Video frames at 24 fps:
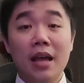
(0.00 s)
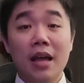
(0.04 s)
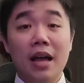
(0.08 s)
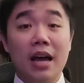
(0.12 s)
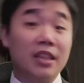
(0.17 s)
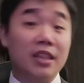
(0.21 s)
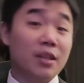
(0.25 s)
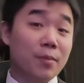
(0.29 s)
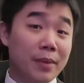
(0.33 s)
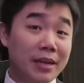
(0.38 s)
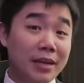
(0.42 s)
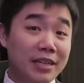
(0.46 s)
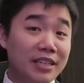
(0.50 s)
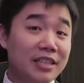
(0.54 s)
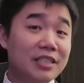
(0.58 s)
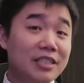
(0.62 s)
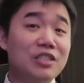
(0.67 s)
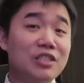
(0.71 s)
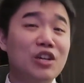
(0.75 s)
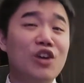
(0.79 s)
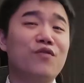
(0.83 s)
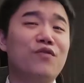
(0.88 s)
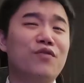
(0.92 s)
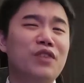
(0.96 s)
The
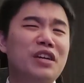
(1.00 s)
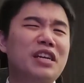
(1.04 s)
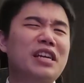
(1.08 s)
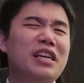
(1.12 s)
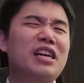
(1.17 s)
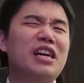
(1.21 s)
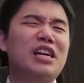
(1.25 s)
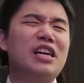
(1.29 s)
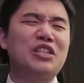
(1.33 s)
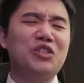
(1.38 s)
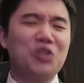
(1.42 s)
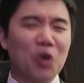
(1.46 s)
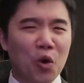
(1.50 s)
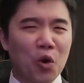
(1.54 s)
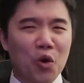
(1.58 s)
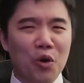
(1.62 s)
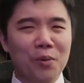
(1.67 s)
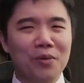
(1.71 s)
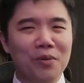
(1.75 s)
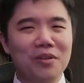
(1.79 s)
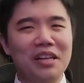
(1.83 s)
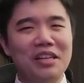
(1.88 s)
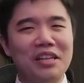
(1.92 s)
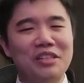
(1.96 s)
minions are freaking
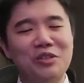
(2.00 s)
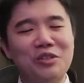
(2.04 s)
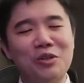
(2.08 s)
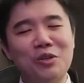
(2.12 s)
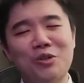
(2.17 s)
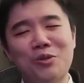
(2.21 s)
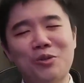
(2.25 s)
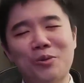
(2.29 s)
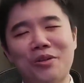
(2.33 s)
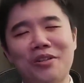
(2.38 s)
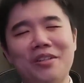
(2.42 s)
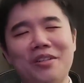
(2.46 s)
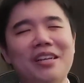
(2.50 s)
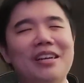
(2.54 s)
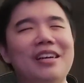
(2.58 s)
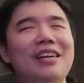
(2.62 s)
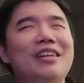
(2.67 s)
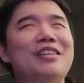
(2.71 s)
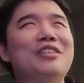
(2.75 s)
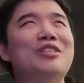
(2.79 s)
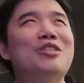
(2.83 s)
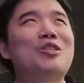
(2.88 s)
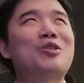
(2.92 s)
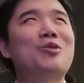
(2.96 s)
adorable as usual,
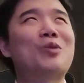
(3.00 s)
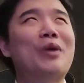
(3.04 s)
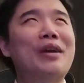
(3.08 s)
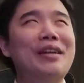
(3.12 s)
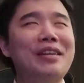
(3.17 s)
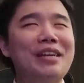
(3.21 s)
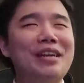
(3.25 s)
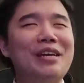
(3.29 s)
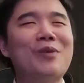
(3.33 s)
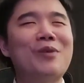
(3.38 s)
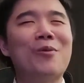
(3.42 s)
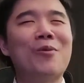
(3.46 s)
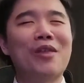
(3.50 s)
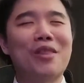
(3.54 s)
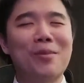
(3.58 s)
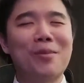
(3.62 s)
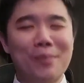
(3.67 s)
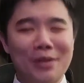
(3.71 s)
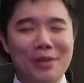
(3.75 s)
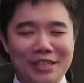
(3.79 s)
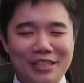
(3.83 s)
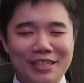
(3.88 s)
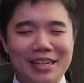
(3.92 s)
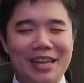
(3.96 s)
training with
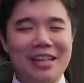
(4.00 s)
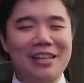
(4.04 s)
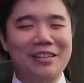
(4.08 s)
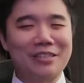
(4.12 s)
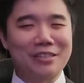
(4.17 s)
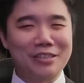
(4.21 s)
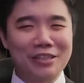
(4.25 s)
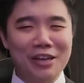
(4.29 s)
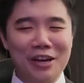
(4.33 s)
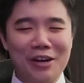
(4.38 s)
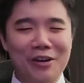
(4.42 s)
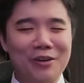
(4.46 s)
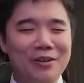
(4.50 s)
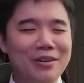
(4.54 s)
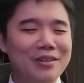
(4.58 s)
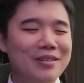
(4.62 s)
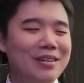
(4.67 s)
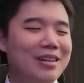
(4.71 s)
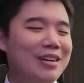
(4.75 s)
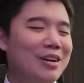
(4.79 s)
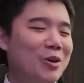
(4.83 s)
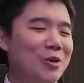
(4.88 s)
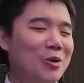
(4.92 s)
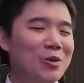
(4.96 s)
Michelle Yeoh.
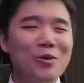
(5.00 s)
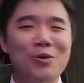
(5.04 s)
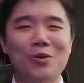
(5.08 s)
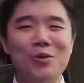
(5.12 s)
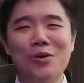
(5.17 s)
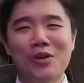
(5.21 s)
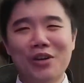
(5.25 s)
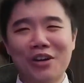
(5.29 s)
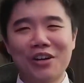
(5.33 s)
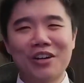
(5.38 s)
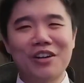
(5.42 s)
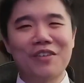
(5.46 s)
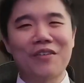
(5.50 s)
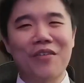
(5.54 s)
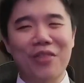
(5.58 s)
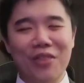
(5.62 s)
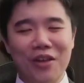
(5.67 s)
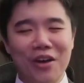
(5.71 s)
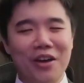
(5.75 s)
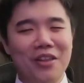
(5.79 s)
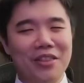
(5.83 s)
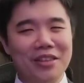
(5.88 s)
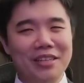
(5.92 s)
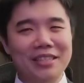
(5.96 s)
Who could have
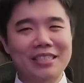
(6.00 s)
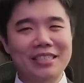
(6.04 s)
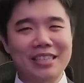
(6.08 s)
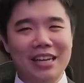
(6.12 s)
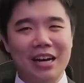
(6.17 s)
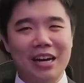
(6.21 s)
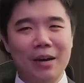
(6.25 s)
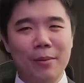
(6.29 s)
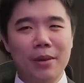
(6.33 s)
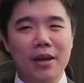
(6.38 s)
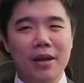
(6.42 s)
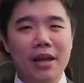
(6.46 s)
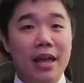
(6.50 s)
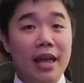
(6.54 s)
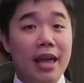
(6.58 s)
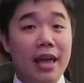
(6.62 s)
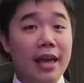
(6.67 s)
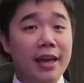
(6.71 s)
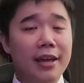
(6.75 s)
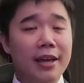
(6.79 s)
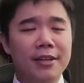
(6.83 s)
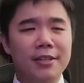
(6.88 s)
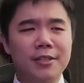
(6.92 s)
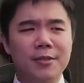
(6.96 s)
thought this up?
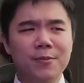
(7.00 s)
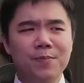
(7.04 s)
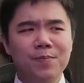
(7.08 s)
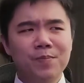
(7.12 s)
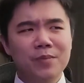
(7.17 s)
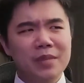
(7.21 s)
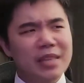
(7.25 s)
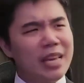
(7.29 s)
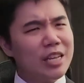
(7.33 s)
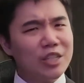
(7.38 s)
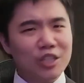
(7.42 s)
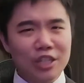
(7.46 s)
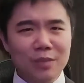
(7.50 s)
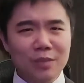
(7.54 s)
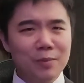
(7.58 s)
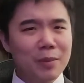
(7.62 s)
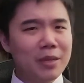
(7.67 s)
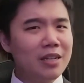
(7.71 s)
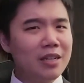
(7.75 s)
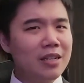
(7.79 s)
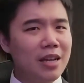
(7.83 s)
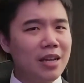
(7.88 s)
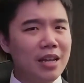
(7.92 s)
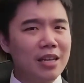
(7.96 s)
And yeah, she's
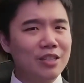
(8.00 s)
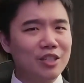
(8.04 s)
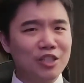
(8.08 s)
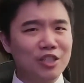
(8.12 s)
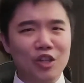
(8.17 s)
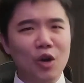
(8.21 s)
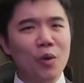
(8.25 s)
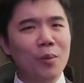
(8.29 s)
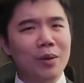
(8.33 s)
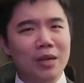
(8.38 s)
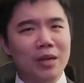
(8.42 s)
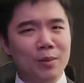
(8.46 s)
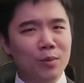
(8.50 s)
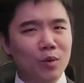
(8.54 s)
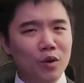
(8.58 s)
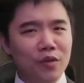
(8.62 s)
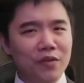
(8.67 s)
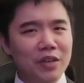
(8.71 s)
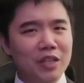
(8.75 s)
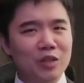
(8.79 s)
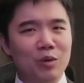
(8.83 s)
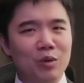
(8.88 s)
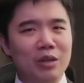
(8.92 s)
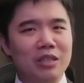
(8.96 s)
been in so many
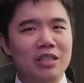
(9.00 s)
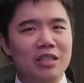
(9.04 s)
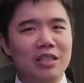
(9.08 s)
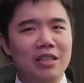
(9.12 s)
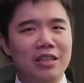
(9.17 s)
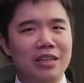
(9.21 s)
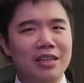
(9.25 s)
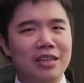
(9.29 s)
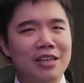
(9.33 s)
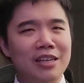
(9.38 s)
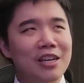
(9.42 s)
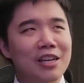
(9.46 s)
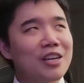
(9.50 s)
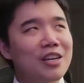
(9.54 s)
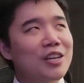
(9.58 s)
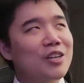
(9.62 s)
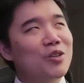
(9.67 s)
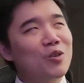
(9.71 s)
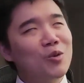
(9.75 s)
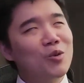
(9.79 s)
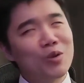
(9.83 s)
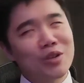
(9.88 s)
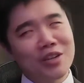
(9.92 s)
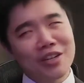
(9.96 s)
movies recently.
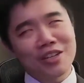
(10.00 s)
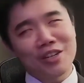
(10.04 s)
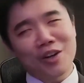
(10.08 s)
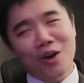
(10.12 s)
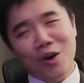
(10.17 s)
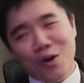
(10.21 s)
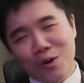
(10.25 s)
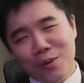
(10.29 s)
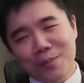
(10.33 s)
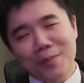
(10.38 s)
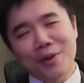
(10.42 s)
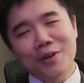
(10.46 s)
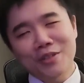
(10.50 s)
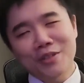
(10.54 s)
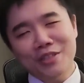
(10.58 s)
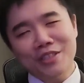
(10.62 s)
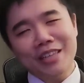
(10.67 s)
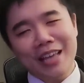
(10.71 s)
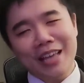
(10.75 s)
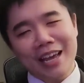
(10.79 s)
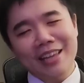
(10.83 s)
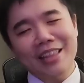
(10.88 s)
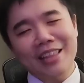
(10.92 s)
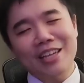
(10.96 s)
You could almost
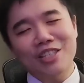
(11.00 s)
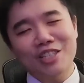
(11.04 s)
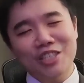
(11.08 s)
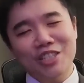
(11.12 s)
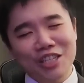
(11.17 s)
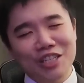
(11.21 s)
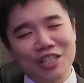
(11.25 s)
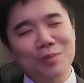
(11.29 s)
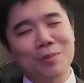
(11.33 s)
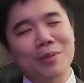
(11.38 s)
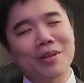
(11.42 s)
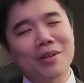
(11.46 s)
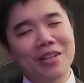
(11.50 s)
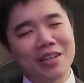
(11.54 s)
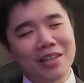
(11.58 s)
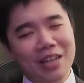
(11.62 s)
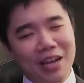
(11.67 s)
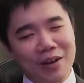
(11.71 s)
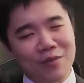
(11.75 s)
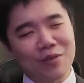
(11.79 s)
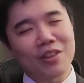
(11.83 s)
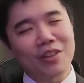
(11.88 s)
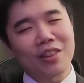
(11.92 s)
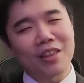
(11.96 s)
say that she's been in
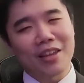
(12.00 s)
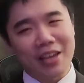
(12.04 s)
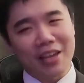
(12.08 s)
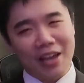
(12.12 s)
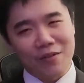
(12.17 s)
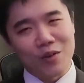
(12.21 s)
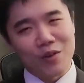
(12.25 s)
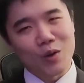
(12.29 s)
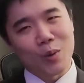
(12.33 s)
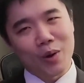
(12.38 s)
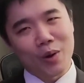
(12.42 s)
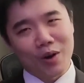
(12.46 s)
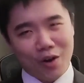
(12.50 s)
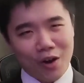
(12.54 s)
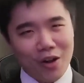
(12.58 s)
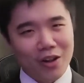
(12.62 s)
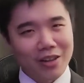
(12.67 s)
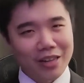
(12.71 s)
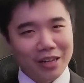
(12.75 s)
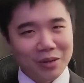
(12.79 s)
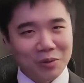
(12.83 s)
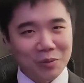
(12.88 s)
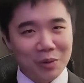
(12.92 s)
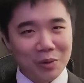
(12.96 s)
Everything Everywhere
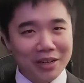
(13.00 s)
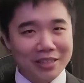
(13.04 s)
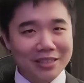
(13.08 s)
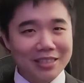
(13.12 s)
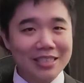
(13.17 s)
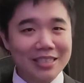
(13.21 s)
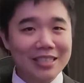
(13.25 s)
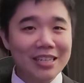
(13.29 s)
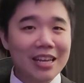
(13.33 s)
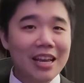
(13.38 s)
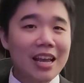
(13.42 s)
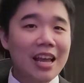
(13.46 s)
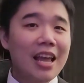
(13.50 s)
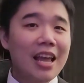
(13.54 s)
All at Once.